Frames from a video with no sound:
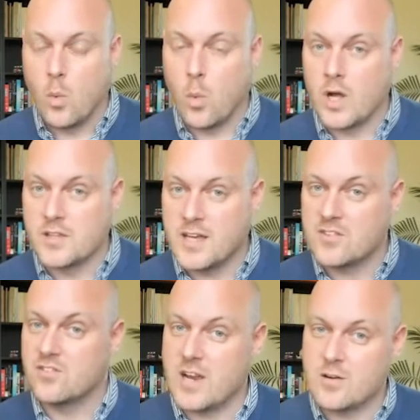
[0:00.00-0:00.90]
while
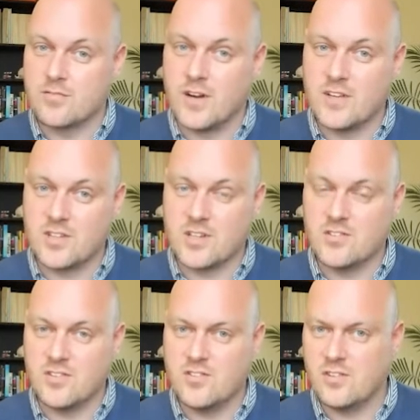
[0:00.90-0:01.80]
not sacrificing
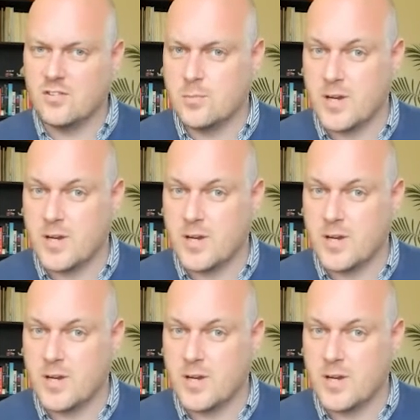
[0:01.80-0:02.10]
consistency,